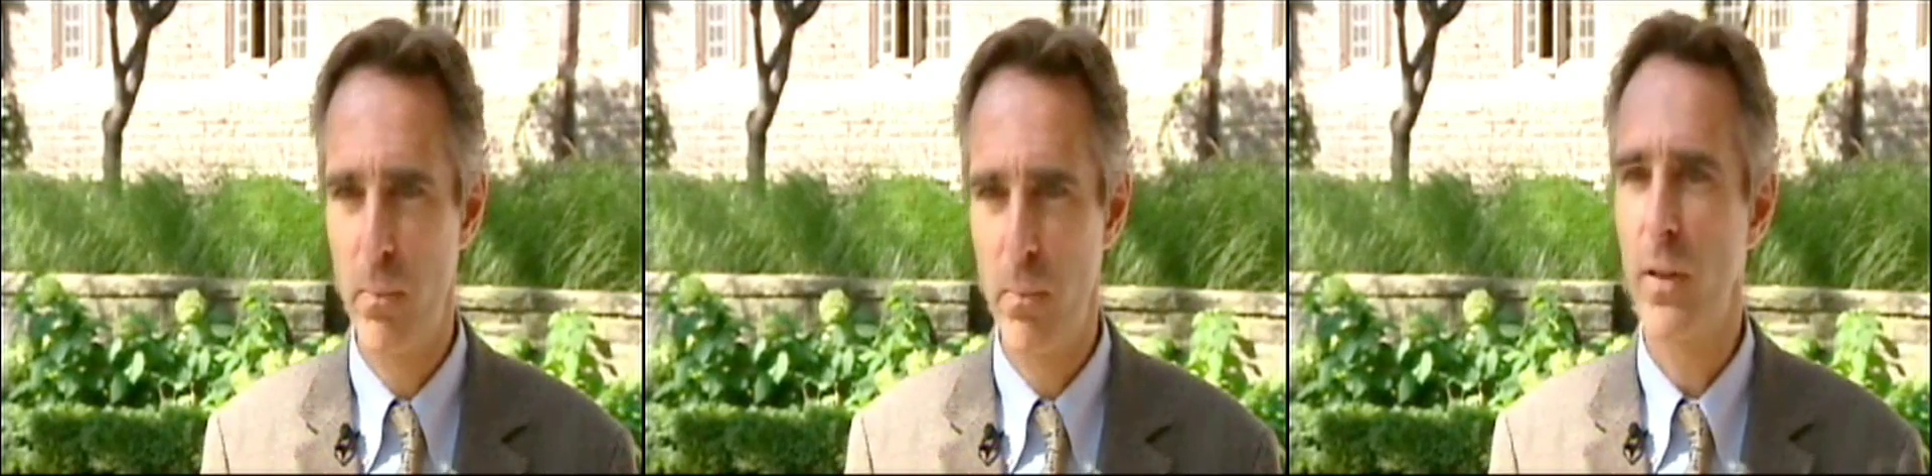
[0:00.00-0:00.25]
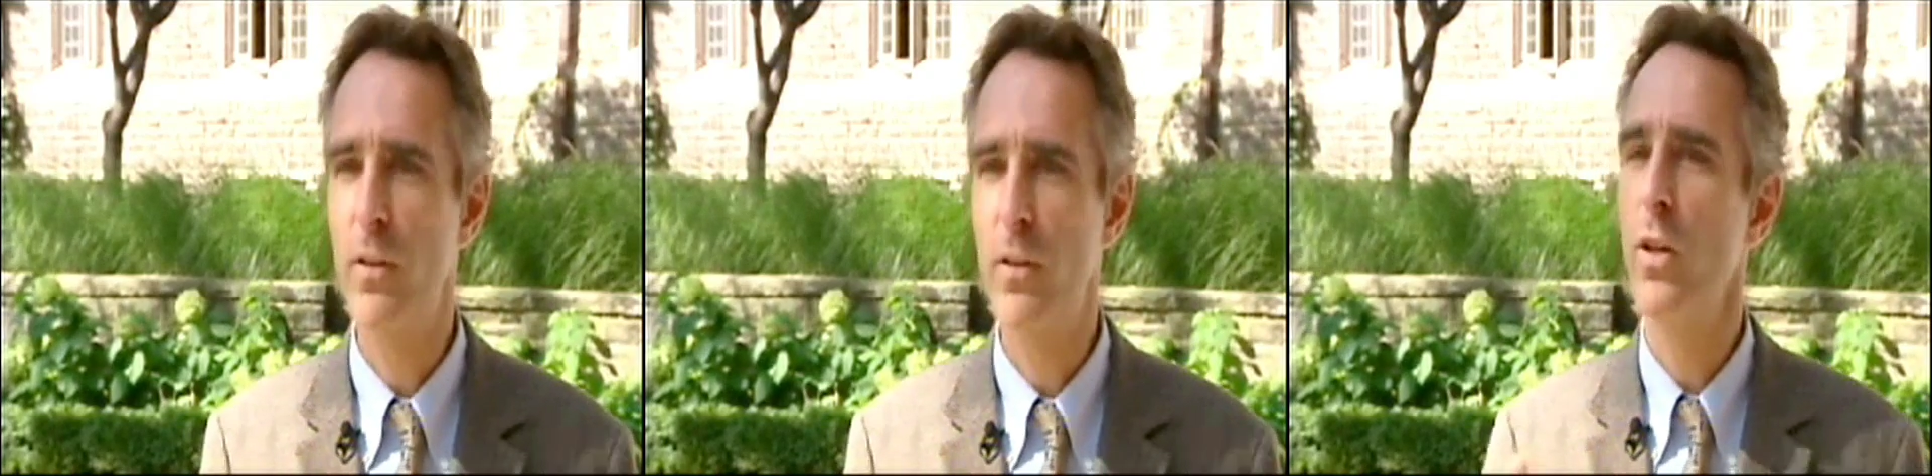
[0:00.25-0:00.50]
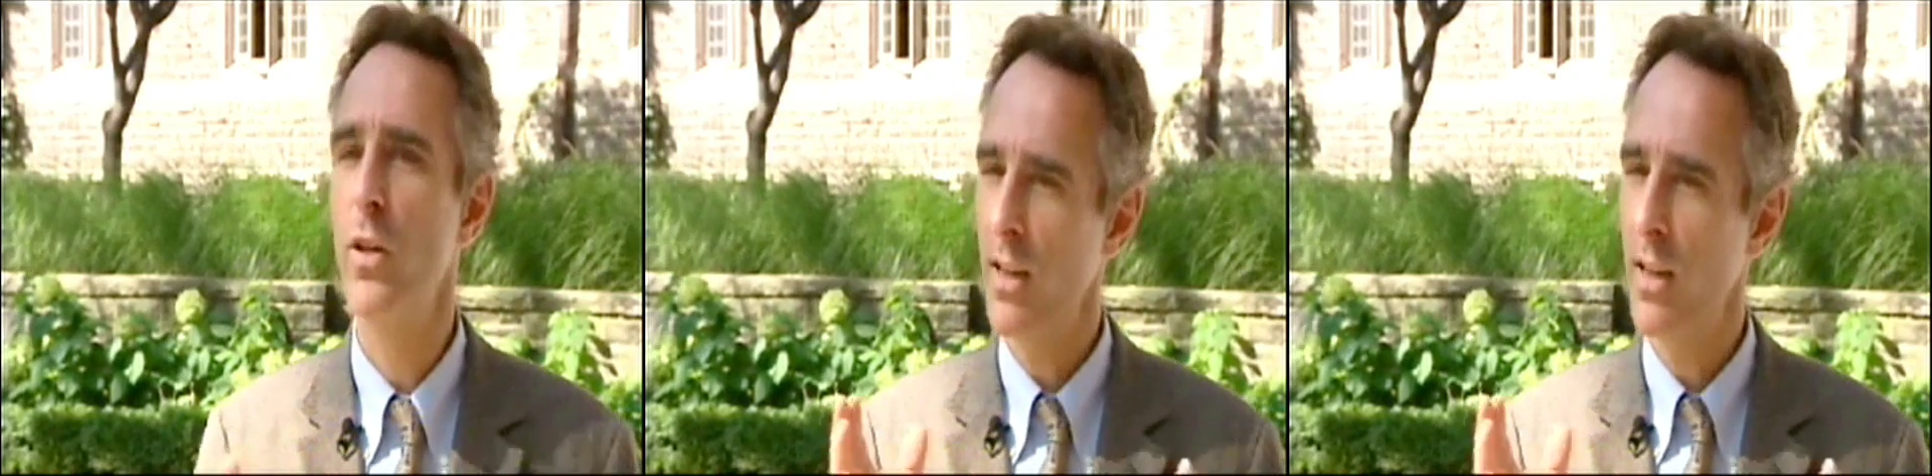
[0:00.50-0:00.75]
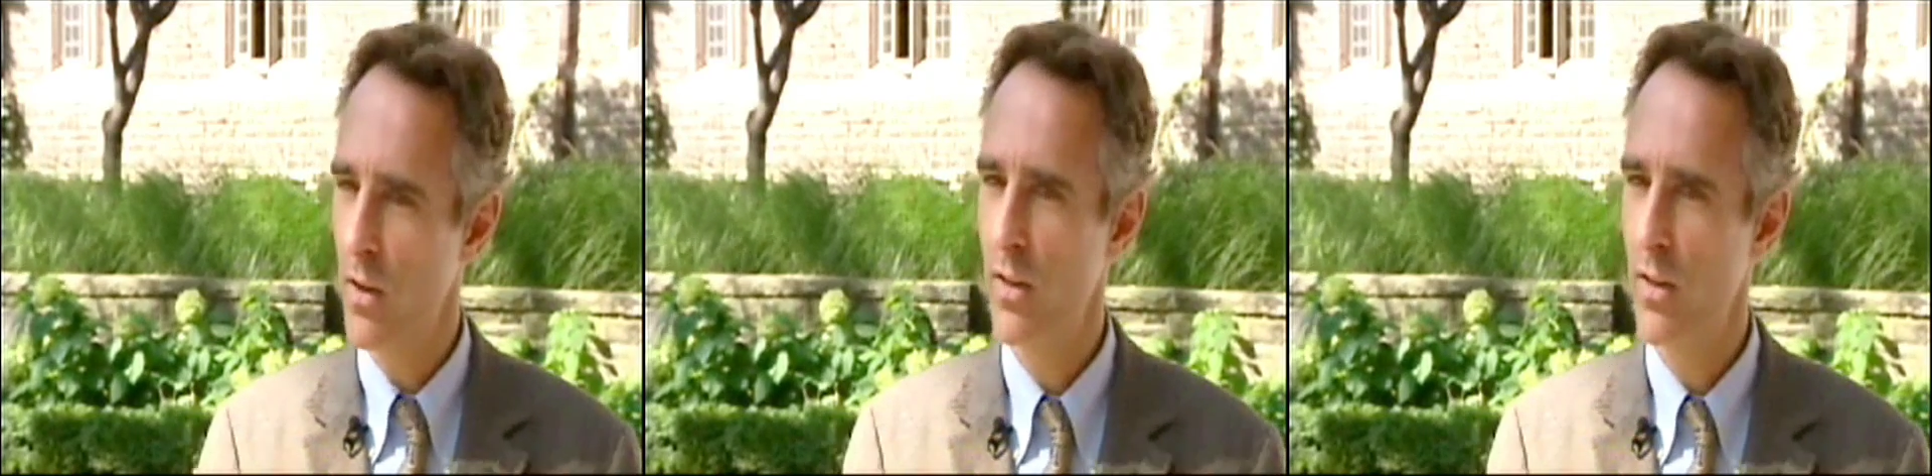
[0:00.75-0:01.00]
But look
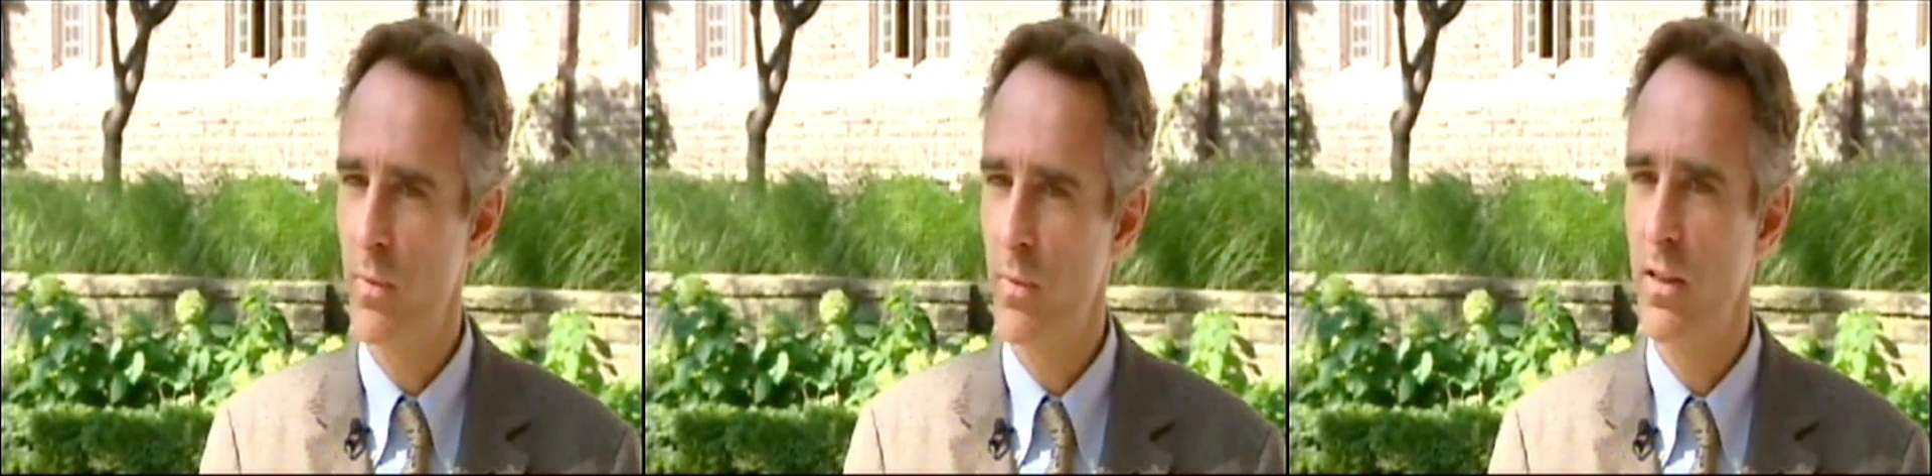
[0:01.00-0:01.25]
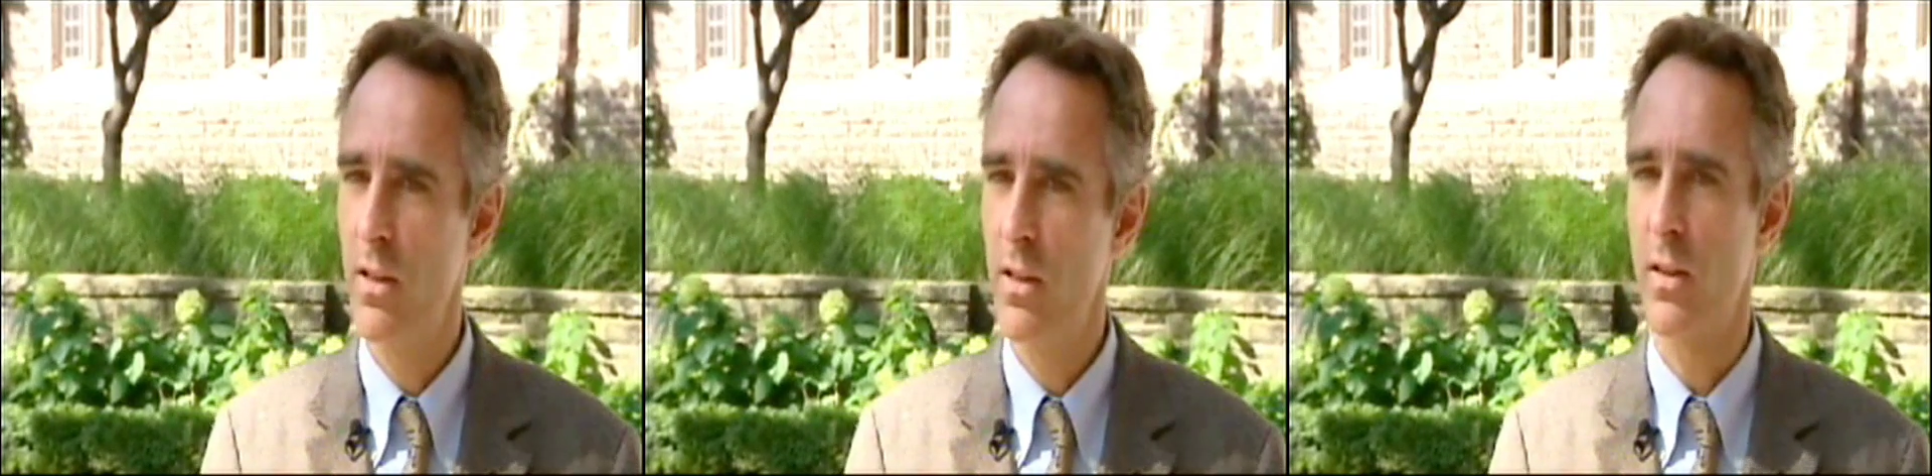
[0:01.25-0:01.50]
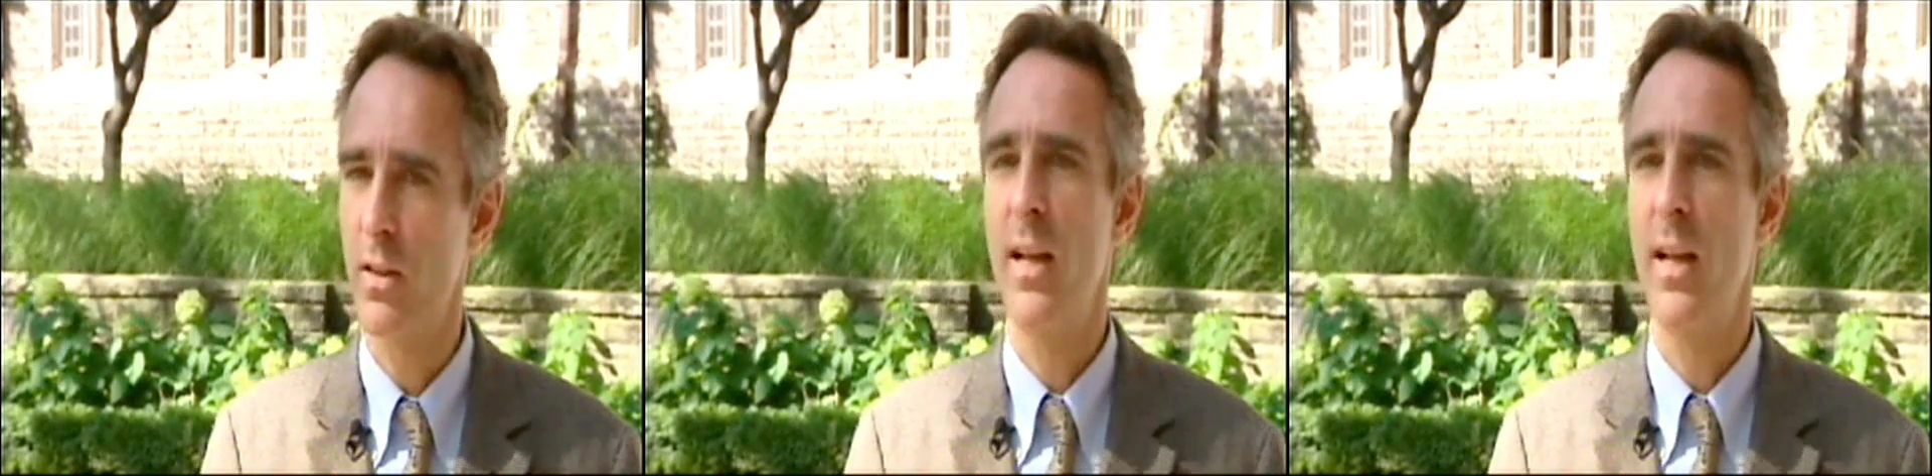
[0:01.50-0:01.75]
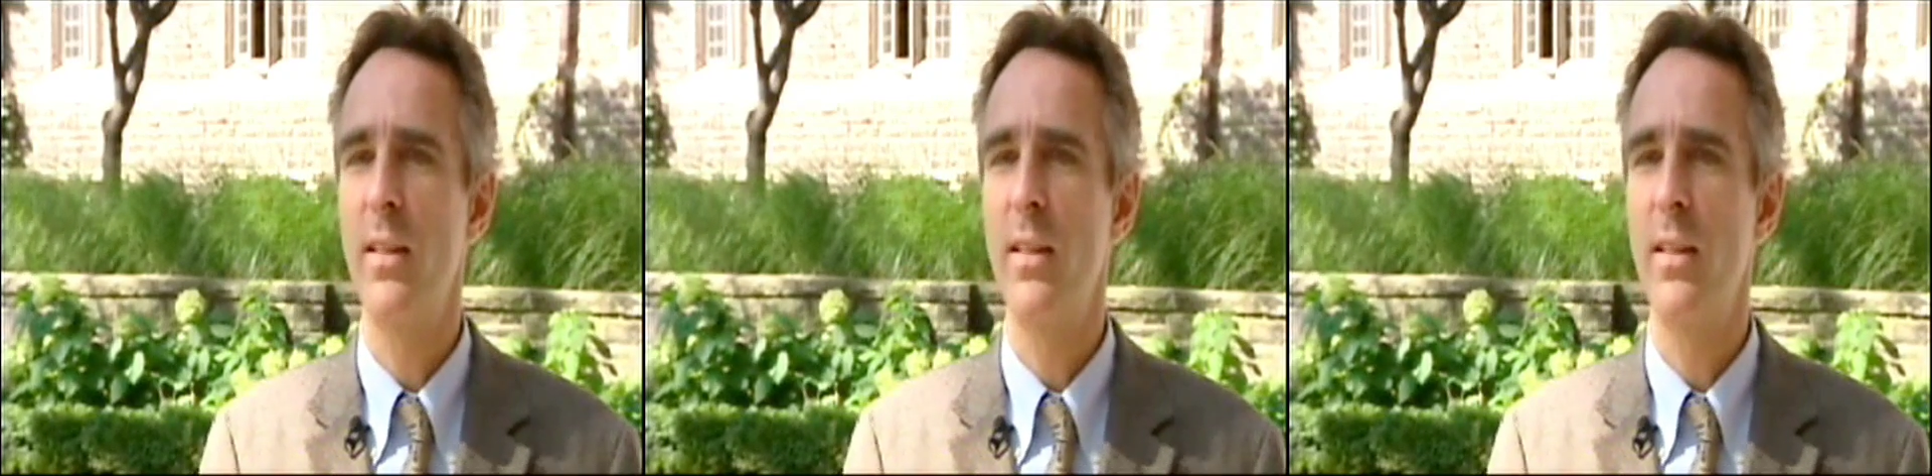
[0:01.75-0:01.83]
at how they've been done.